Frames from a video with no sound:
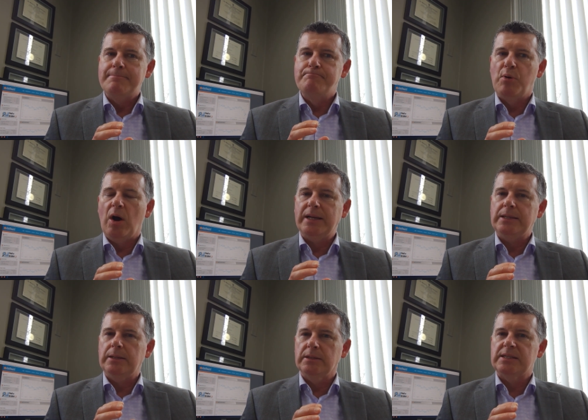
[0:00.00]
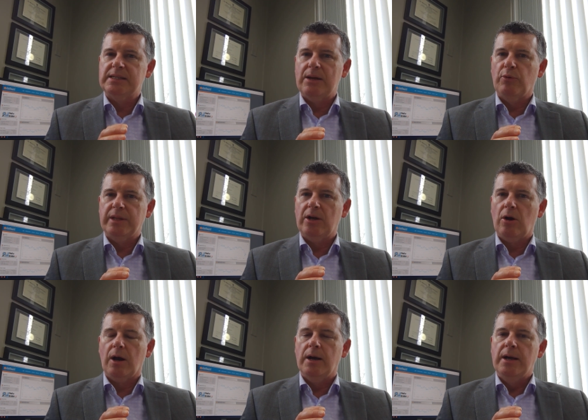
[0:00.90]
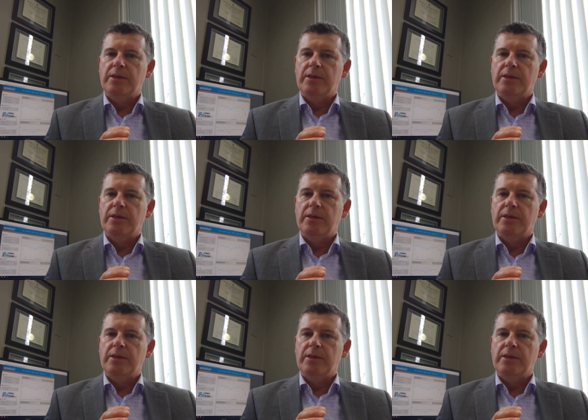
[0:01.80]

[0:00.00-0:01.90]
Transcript: bond yields stay where they are,